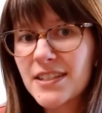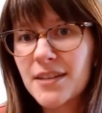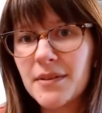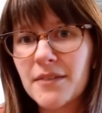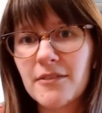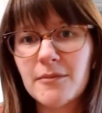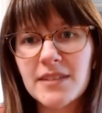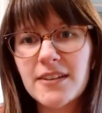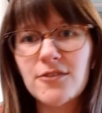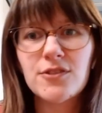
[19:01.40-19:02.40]
coming from
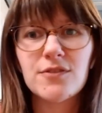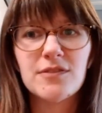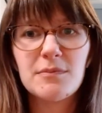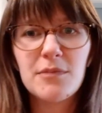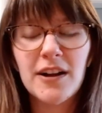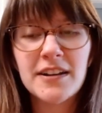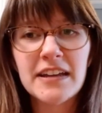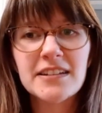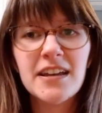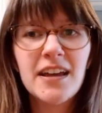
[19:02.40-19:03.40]
sales or from
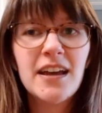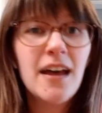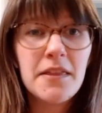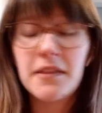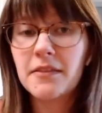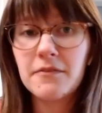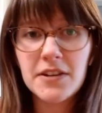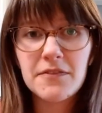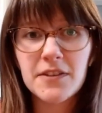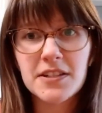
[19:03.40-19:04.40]
product, then the
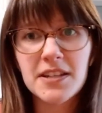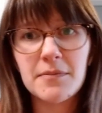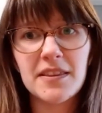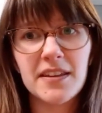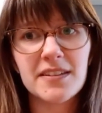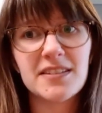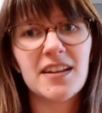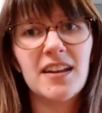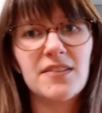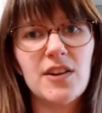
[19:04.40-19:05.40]
very first step, I think, is to
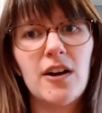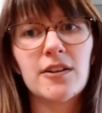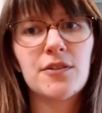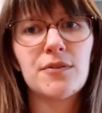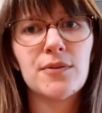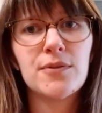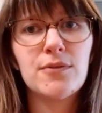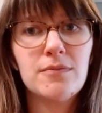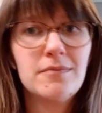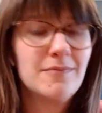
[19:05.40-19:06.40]
kind of talk
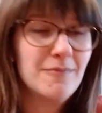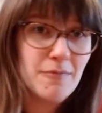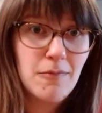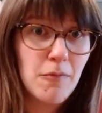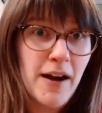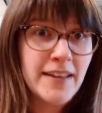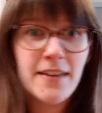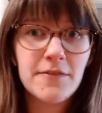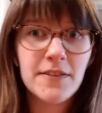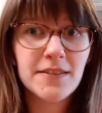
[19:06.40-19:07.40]
through why
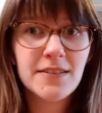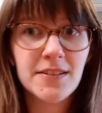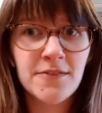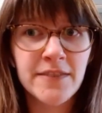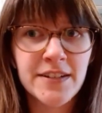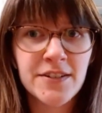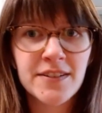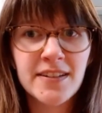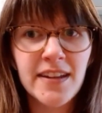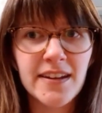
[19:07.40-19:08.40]
they feel this new feature
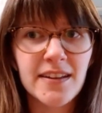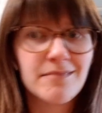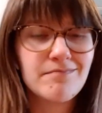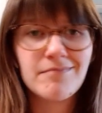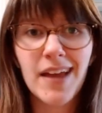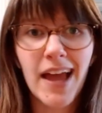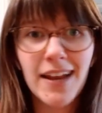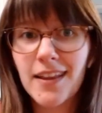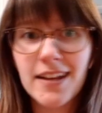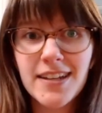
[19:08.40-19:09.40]
is needed.
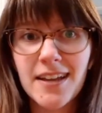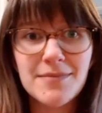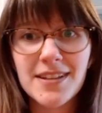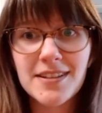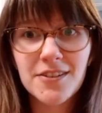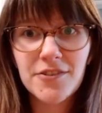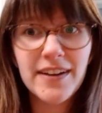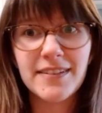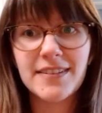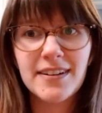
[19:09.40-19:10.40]
And a lot of times it's a
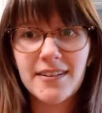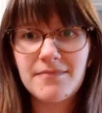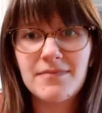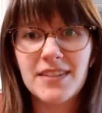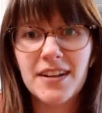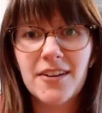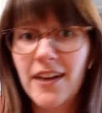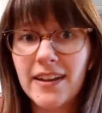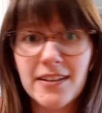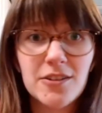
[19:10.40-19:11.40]
great idea,
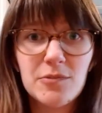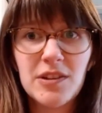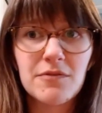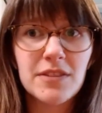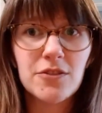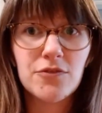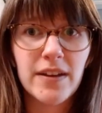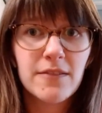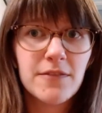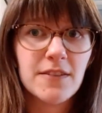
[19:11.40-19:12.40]
and it could be a really
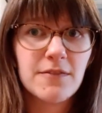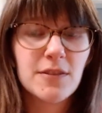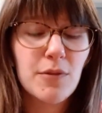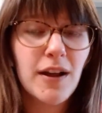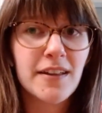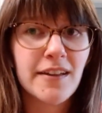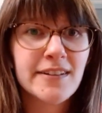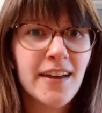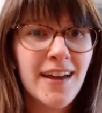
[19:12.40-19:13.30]
great fit for the product.